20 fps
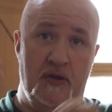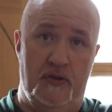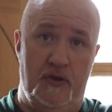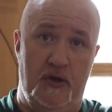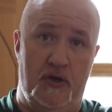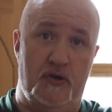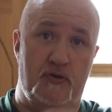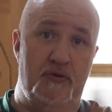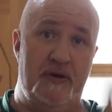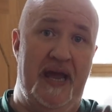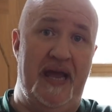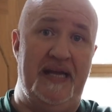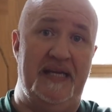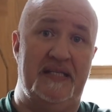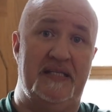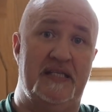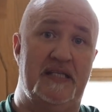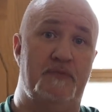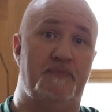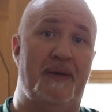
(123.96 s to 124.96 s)
that
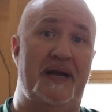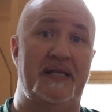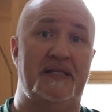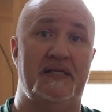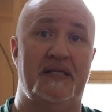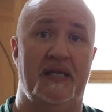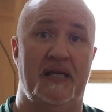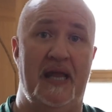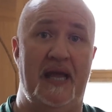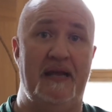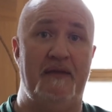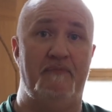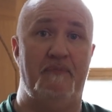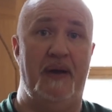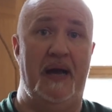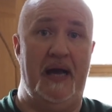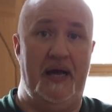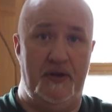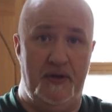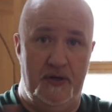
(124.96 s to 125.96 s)
creates the spattered light
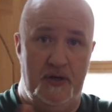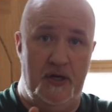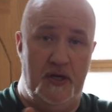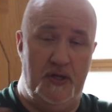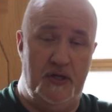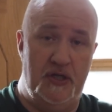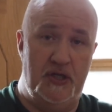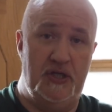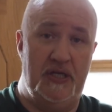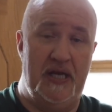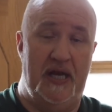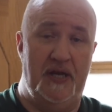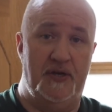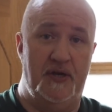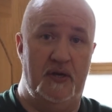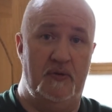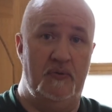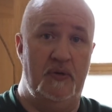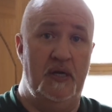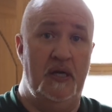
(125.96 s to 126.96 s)
pattern and the
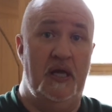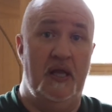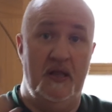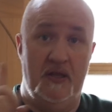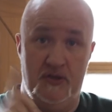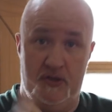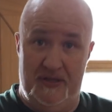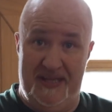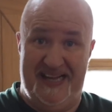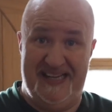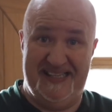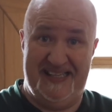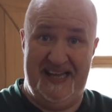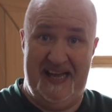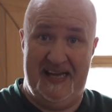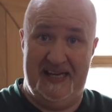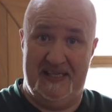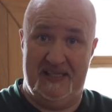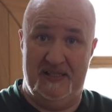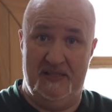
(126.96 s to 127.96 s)
shadow. So that's the
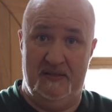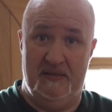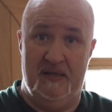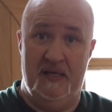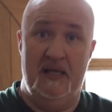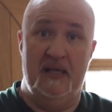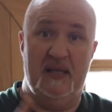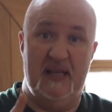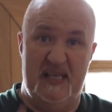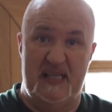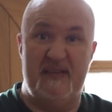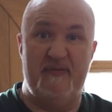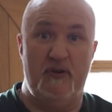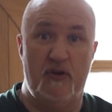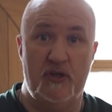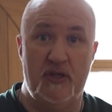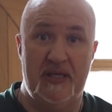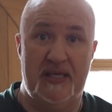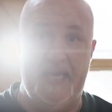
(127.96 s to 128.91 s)
accent. Let's have a look at